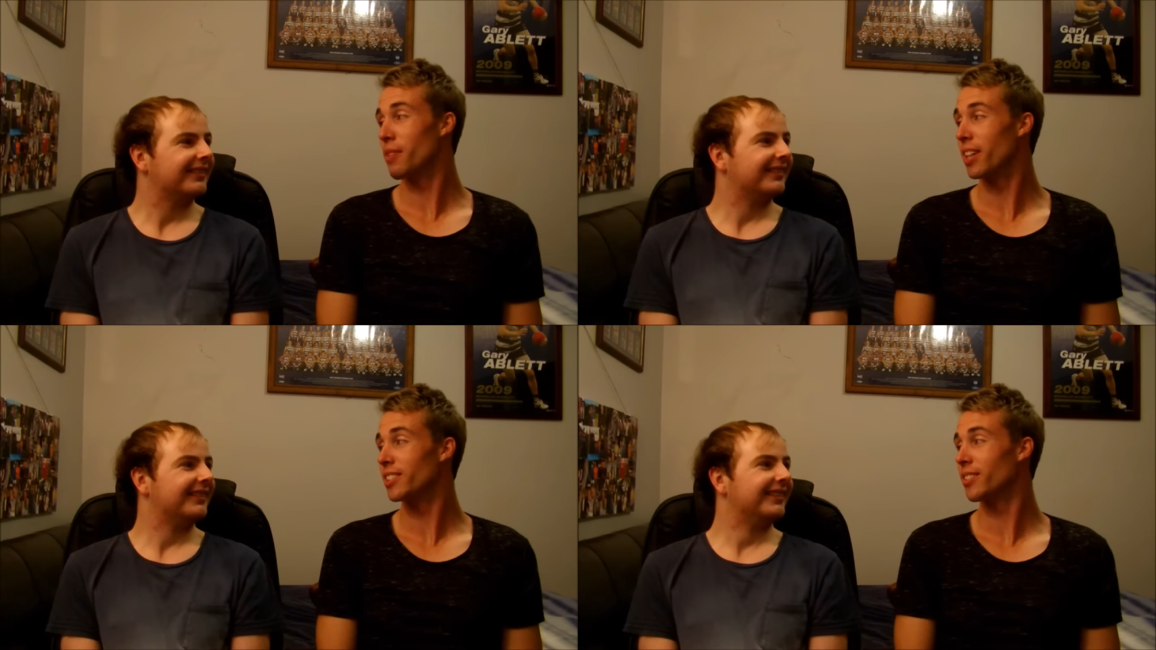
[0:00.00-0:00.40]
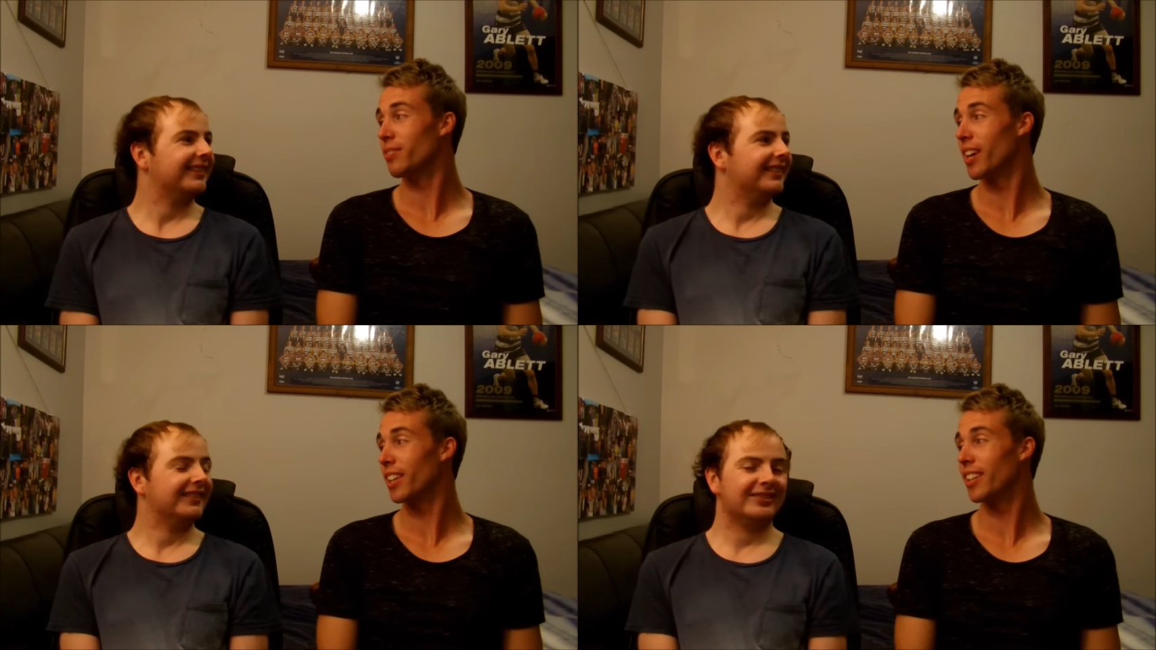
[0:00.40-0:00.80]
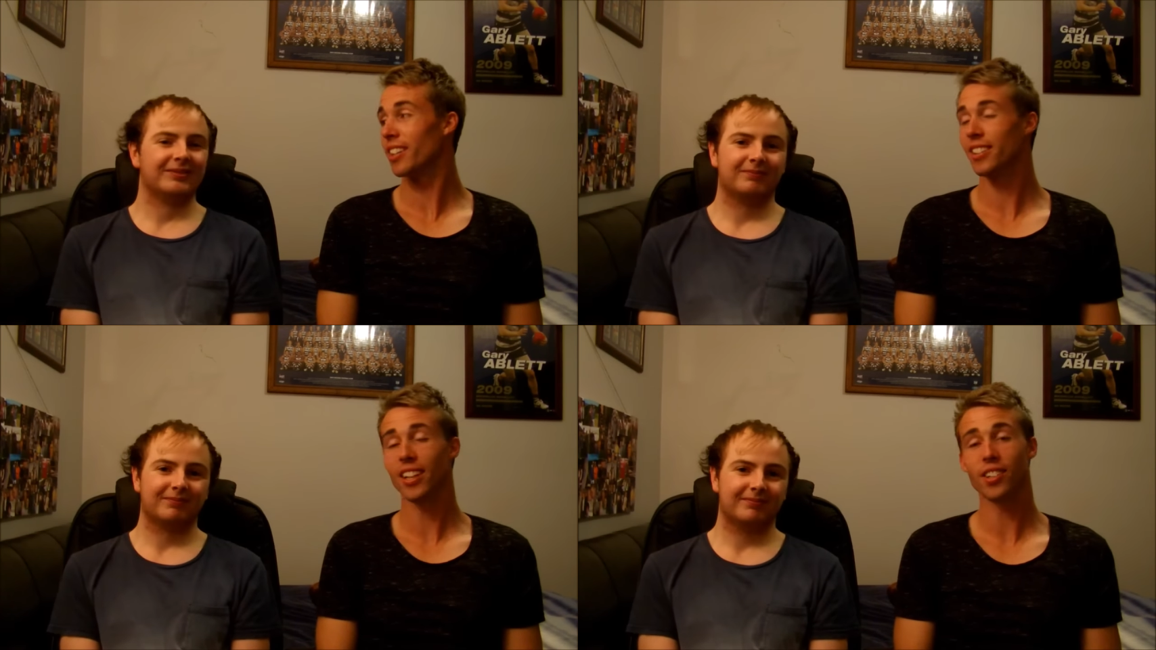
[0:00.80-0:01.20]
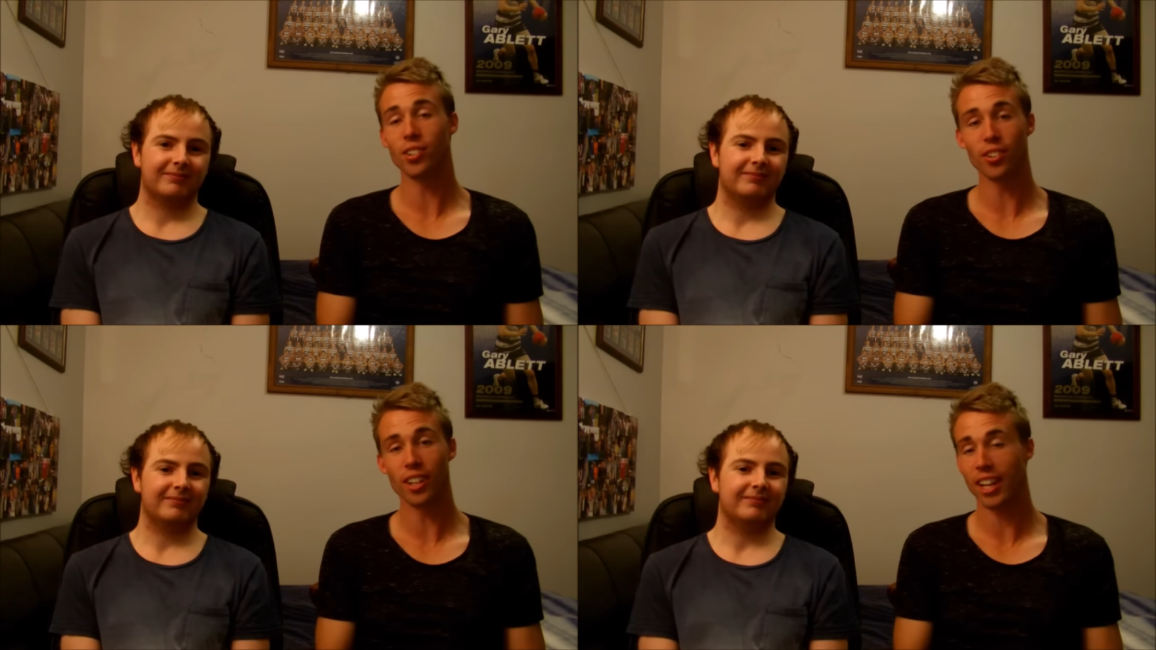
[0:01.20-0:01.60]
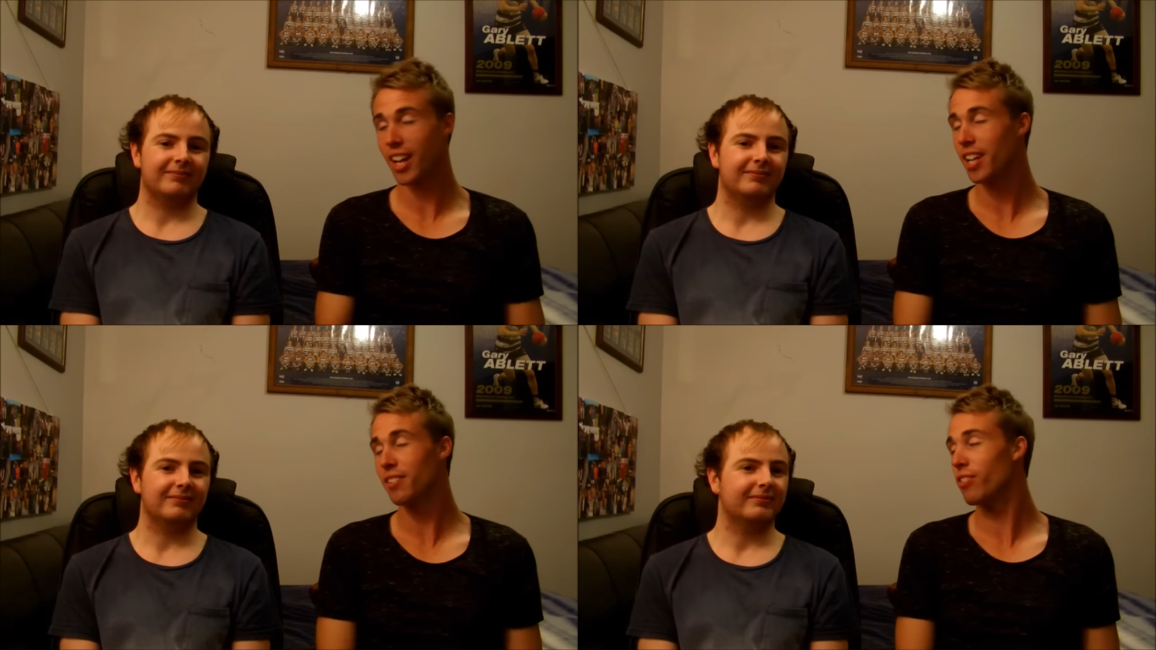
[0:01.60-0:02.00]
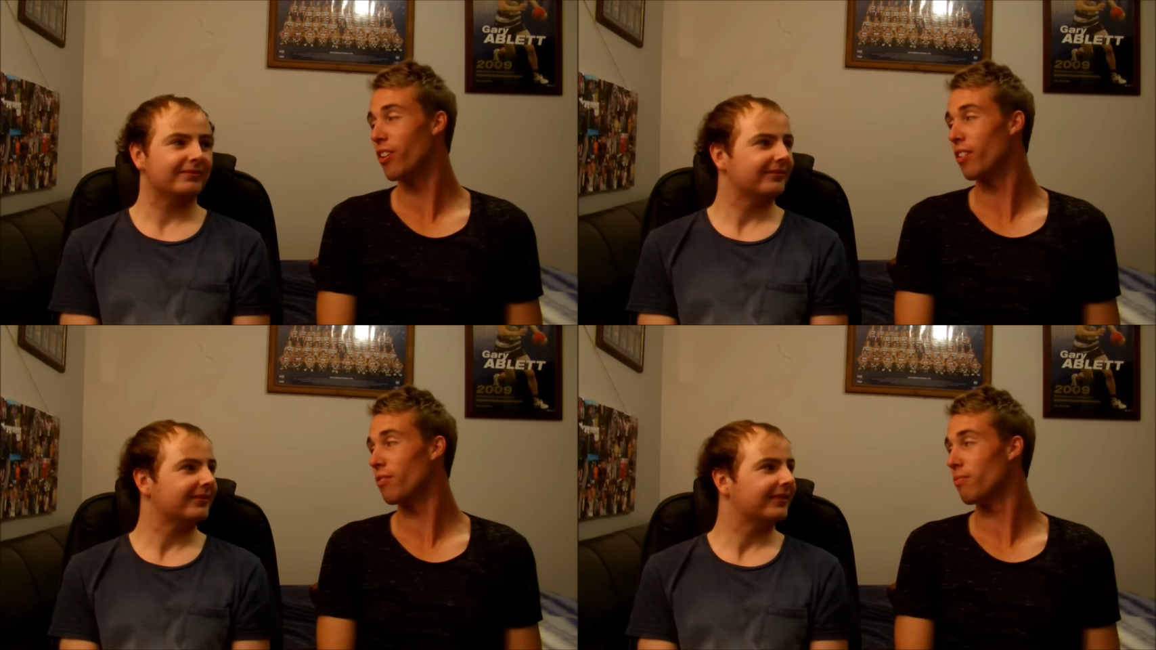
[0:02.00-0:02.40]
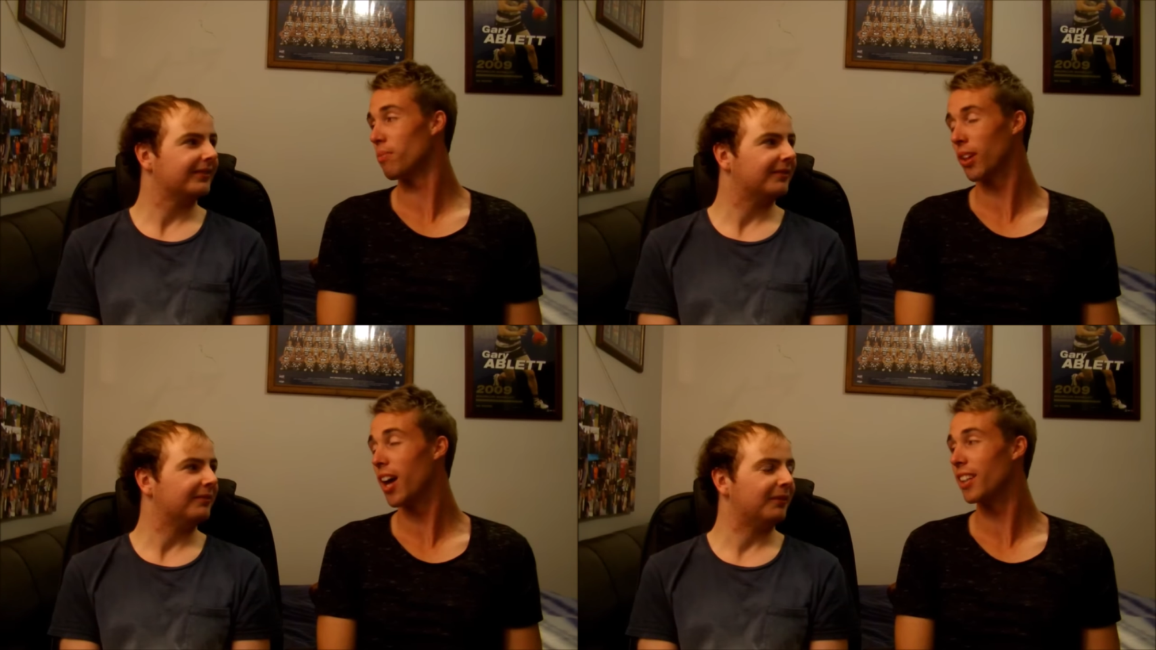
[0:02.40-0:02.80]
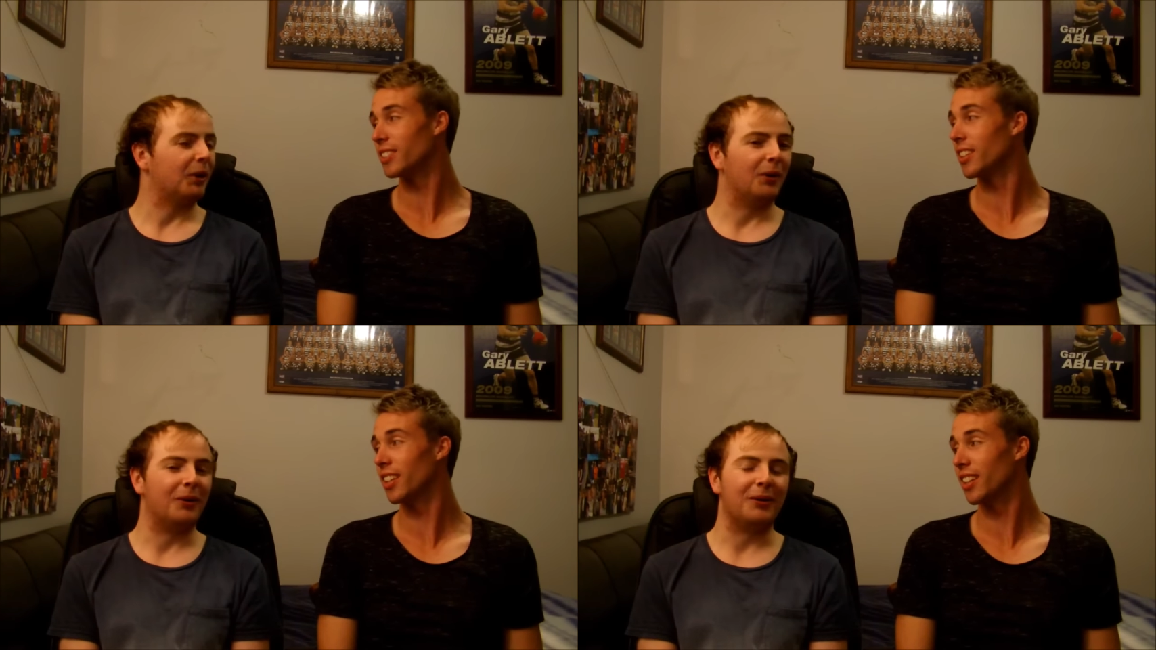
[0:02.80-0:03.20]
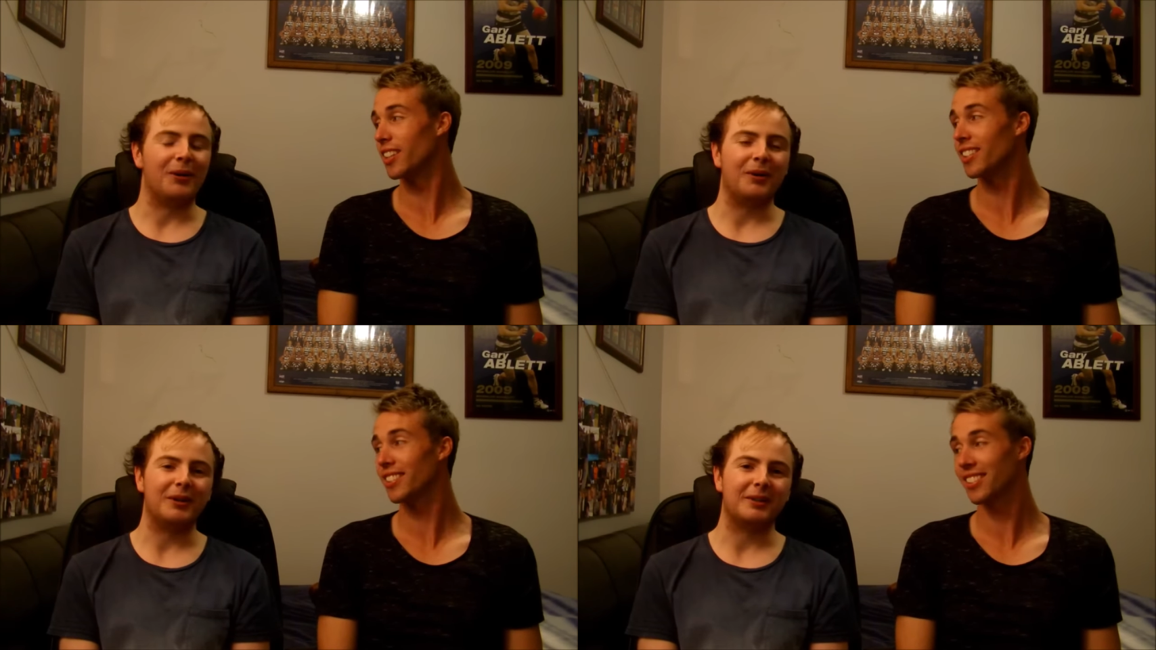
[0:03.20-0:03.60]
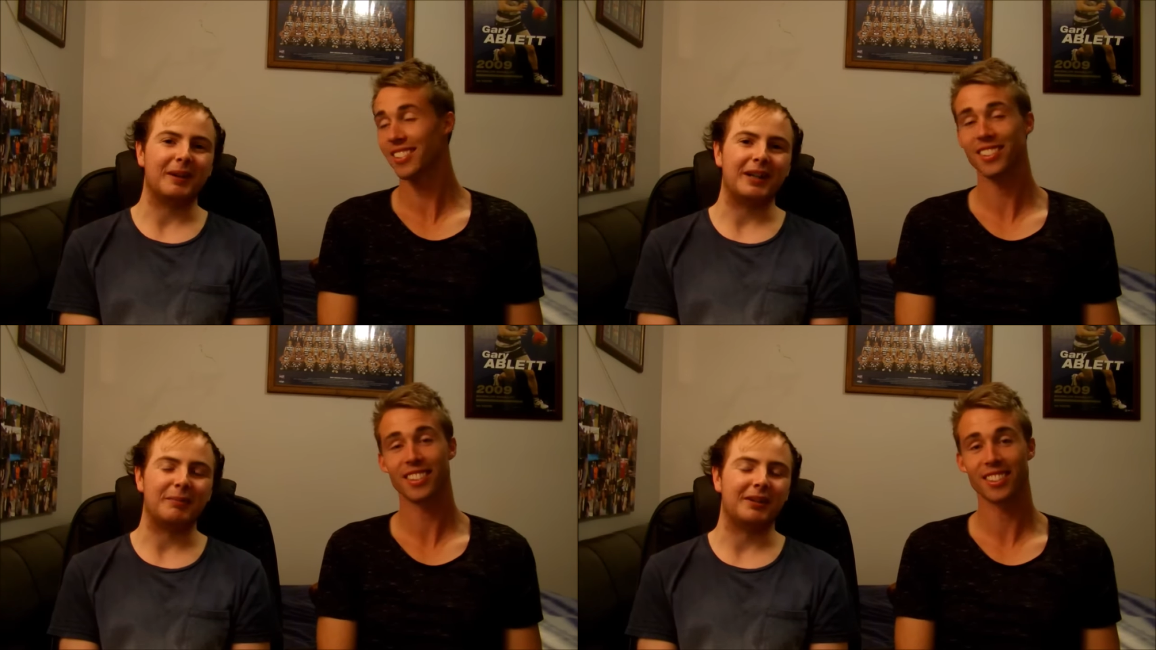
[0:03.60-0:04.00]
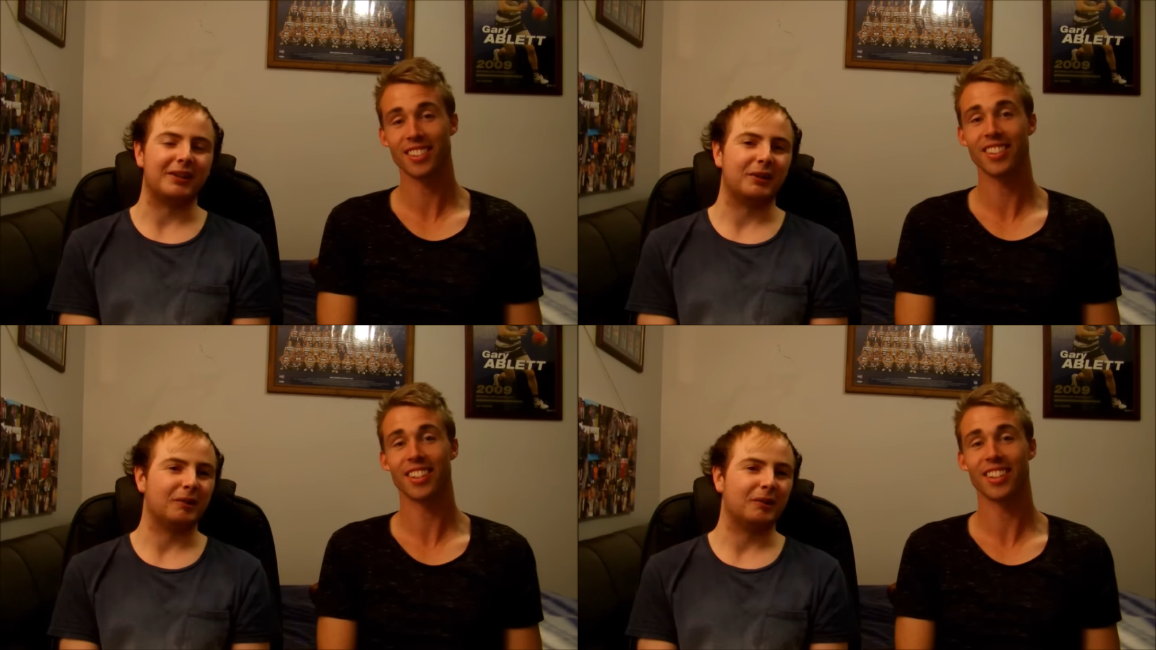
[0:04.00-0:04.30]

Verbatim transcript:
Speaker 1: massive, mate. They, they could get 85 plus. Oh, he's made the big